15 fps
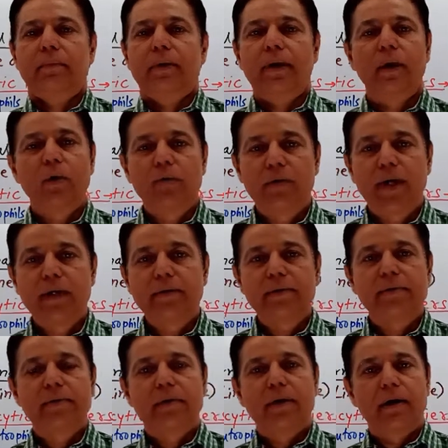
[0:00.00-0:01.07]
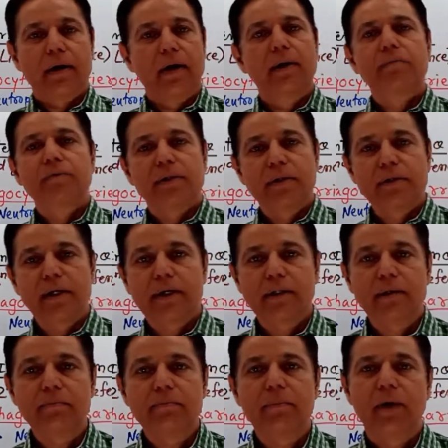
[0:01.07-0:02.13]
Hello friends, I am Sanjay
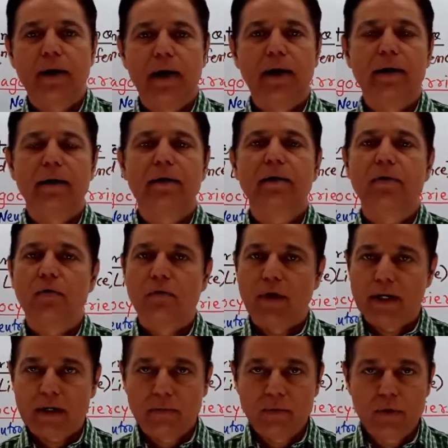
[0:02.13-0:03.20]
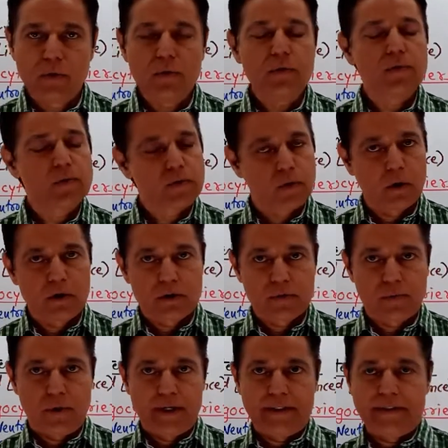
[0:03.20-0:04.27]
Kadam and welcome to Scholars
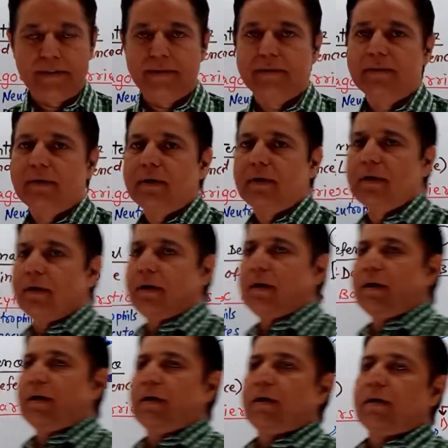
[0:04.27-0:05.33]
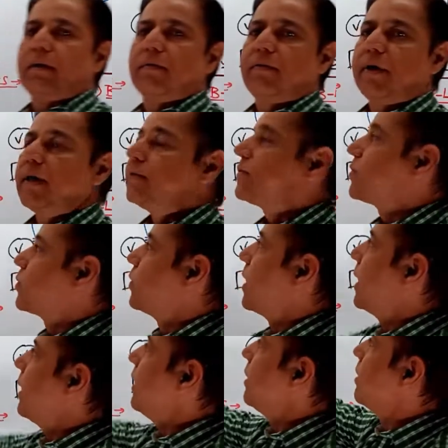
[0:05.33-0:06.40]
Point. Friends, today